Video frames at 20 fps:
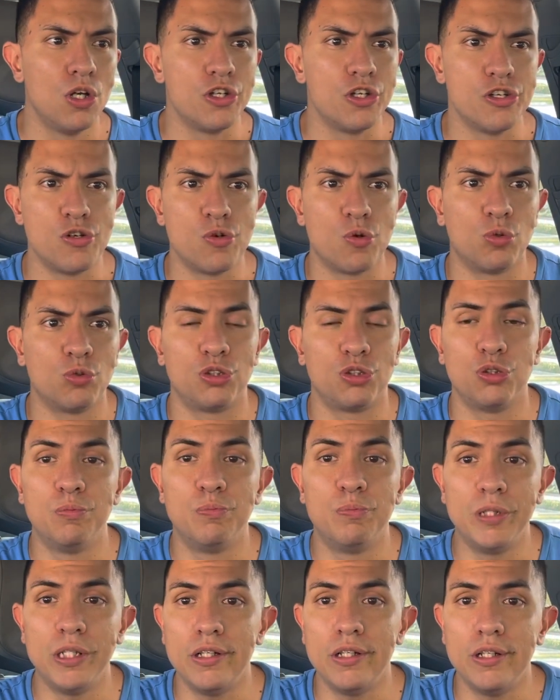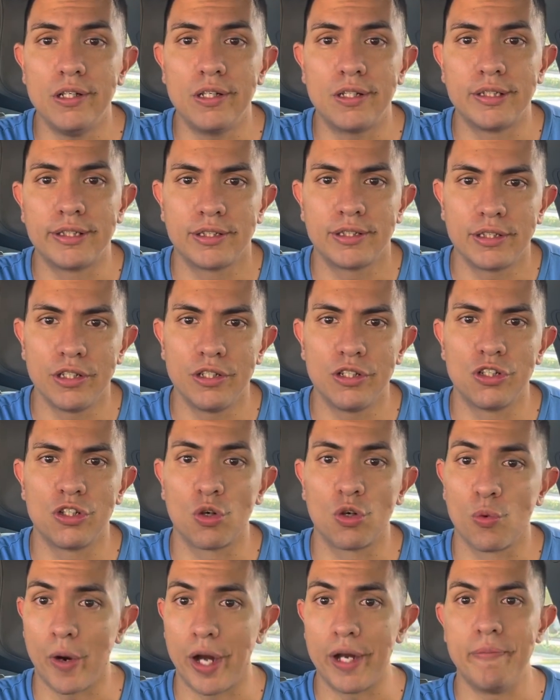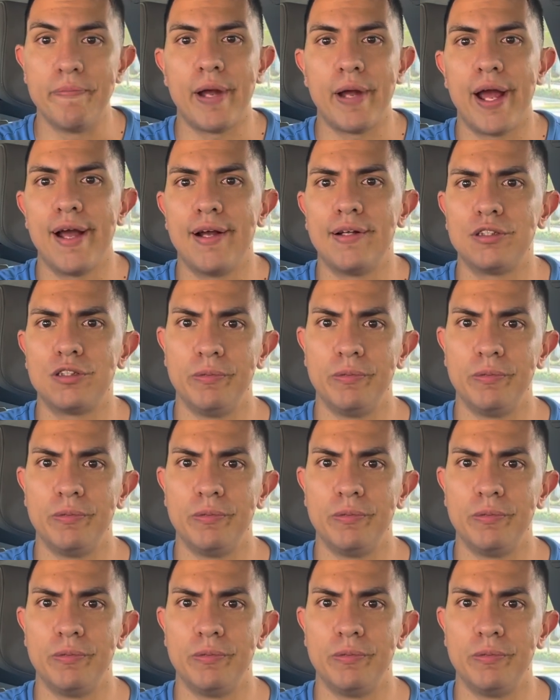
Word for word: you know, to be considered a great man,